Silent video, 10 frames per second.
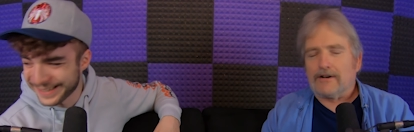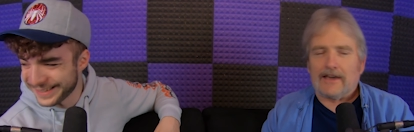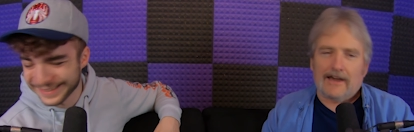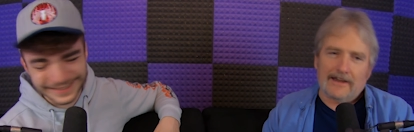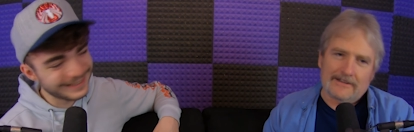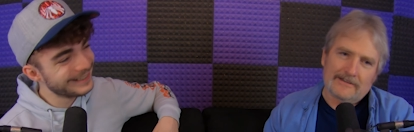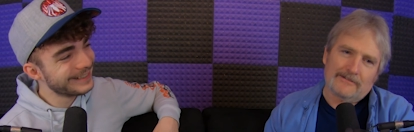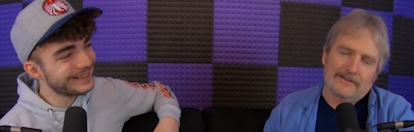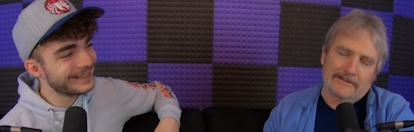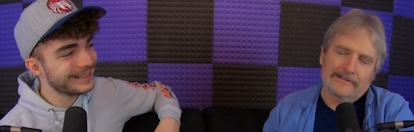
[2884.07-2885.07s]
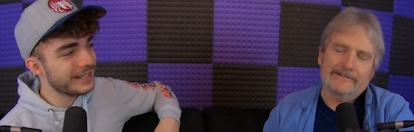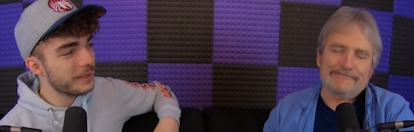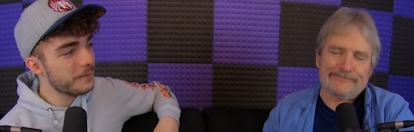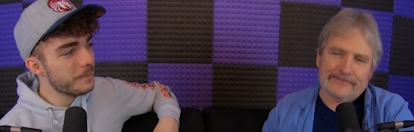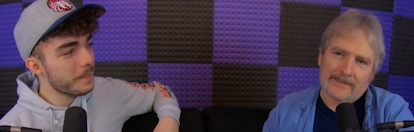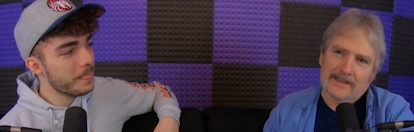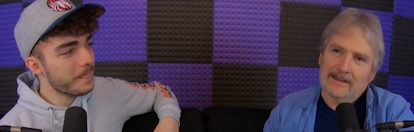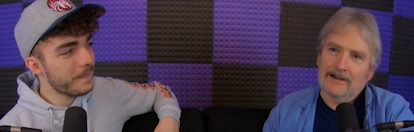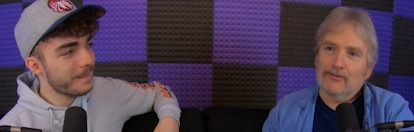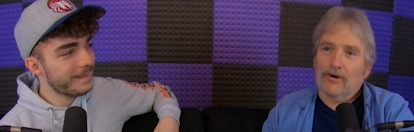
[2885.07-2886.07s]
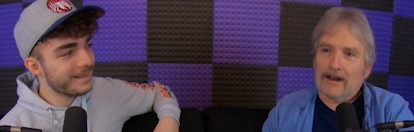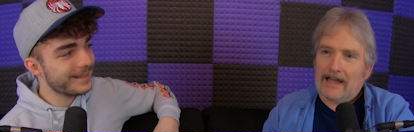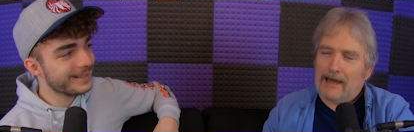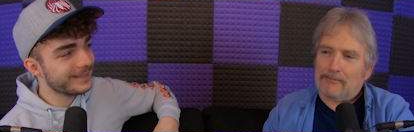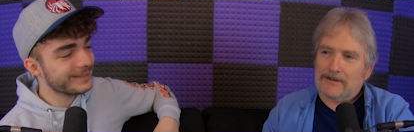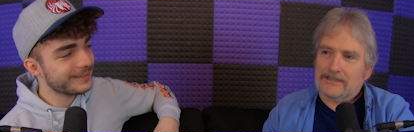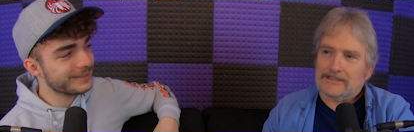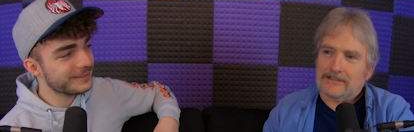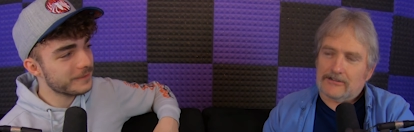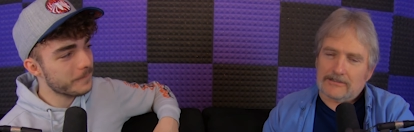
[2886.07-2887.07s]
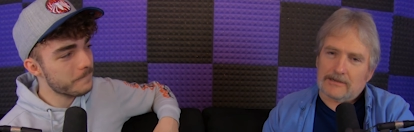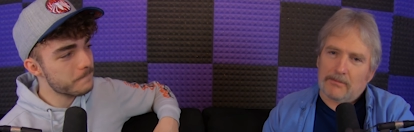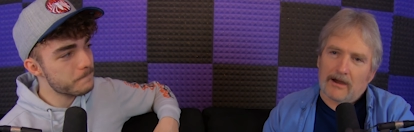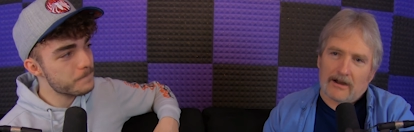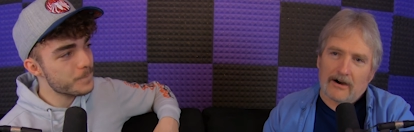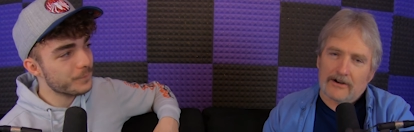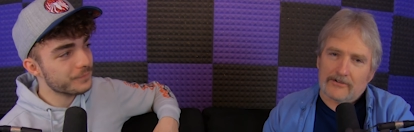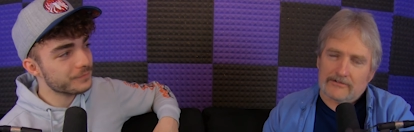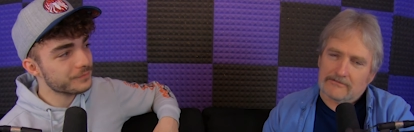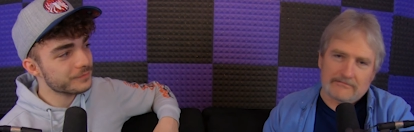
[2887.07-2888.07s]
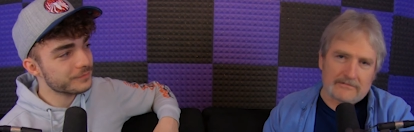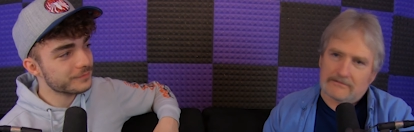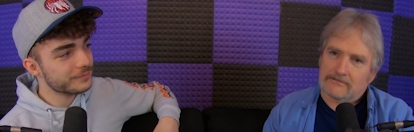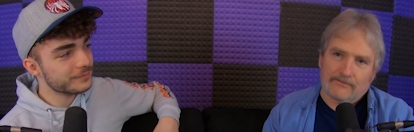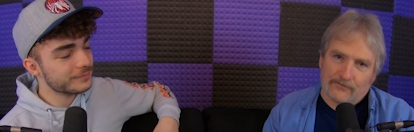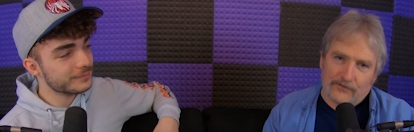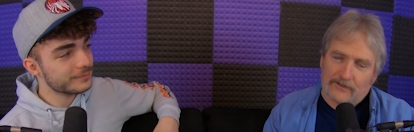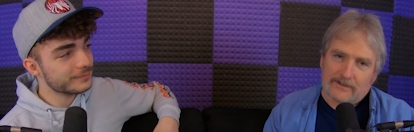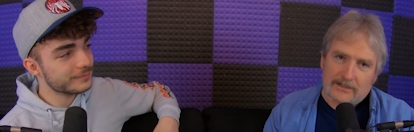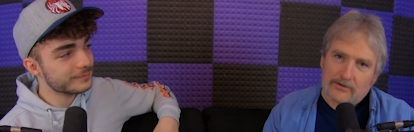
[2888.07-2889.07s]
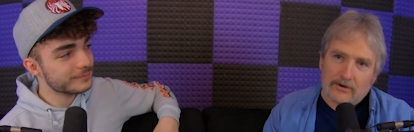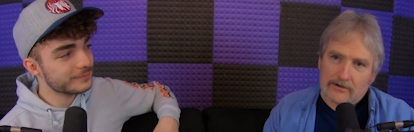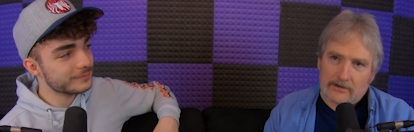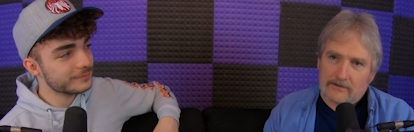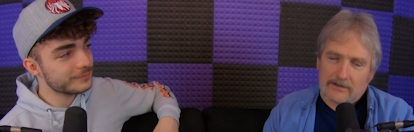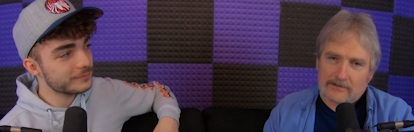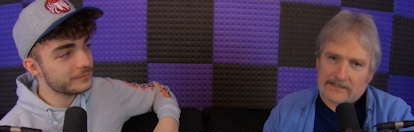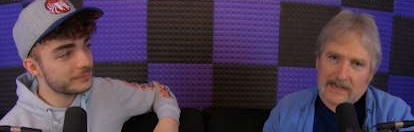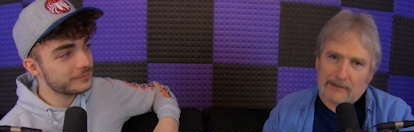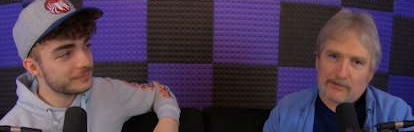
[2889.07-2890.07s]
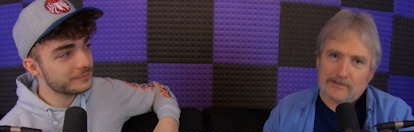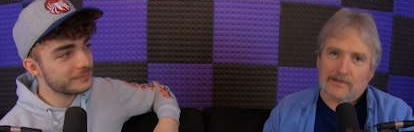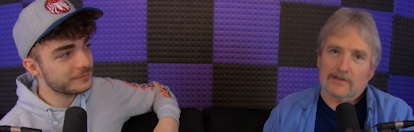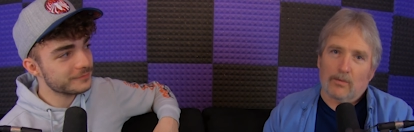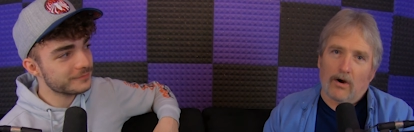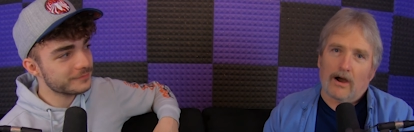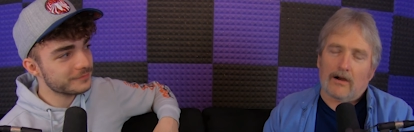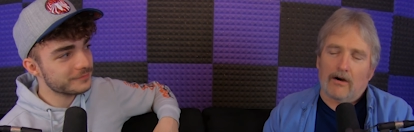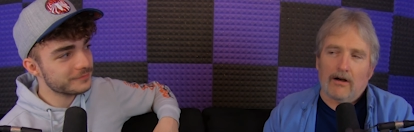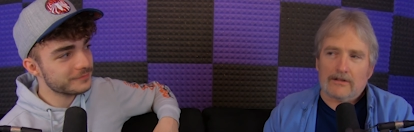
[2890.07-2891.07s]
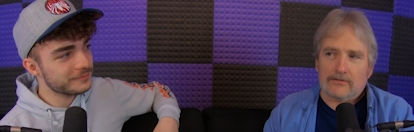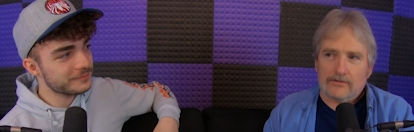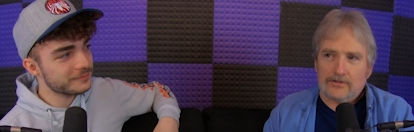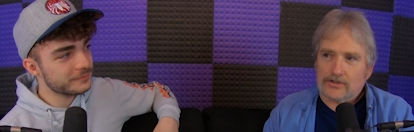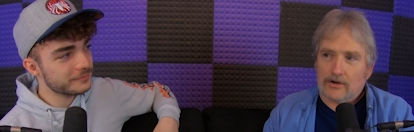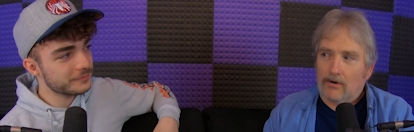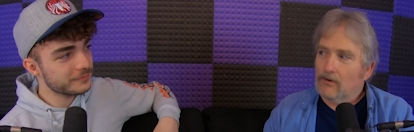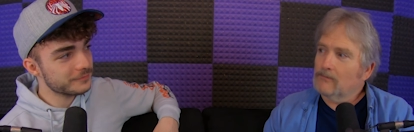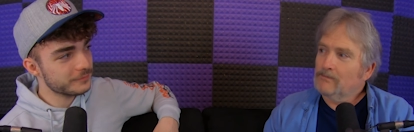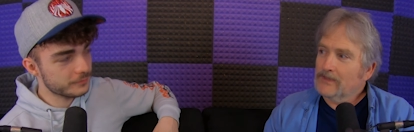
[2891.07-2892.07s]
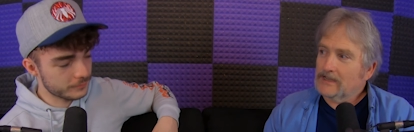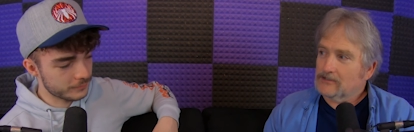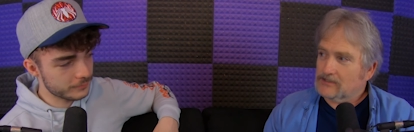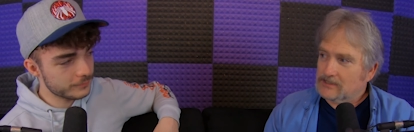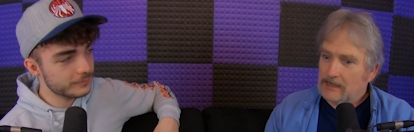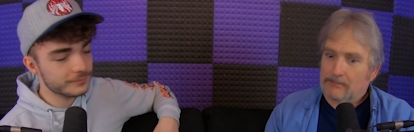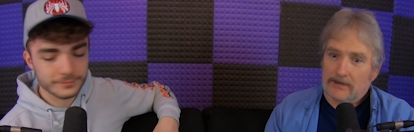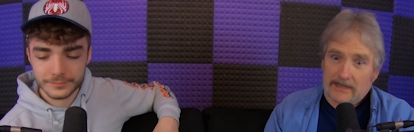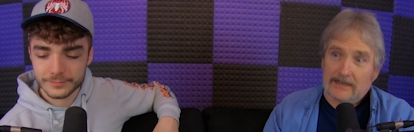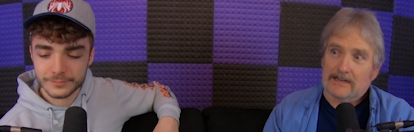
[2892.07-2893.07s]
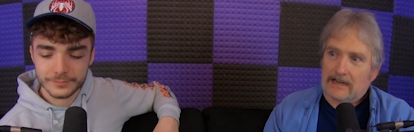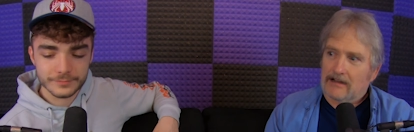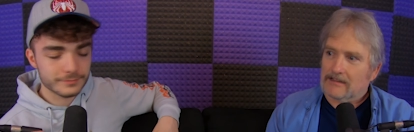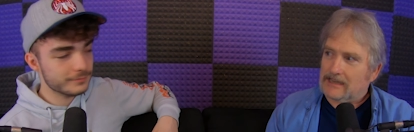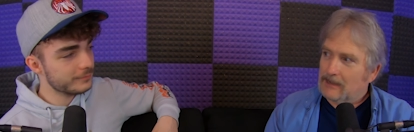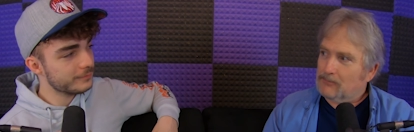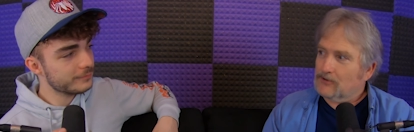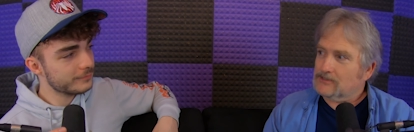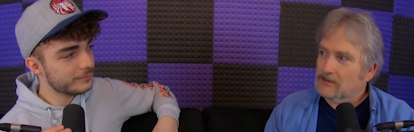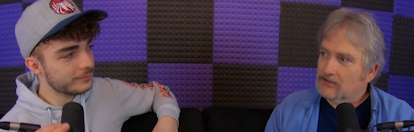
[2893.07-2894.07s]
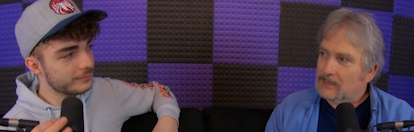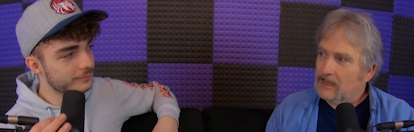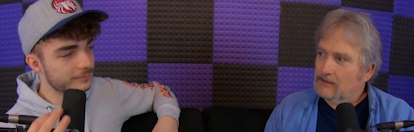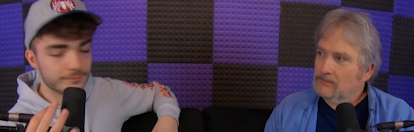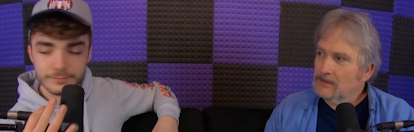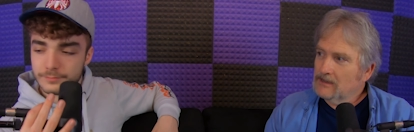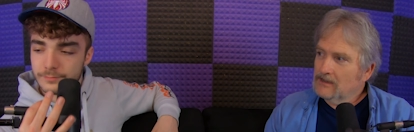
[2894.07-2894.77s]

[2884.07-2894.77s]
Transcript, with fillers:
Speaker 1: okay, what happened is there's about 150, 200 of those campers. So you walk all through the show and mm-hmm. you're stepping in and out of campers and look at them.